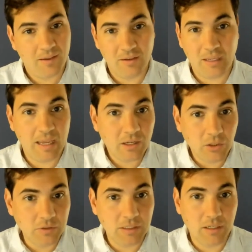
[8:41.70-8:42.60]
you can't
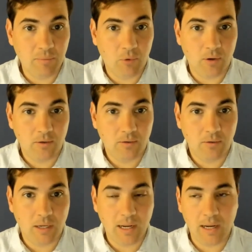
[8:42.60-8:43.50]
use it anymore.
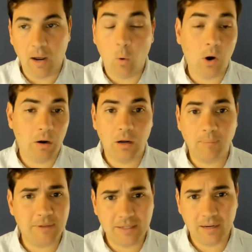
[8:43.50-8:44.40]
Okay. Or
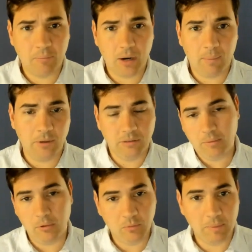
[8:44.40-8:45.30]
up to 10 properties,
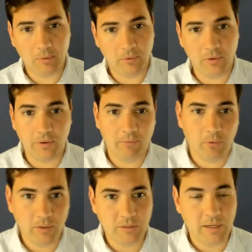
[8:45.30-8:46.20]
but most people don't ever
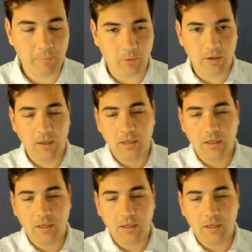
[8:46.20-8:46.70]
reach that point.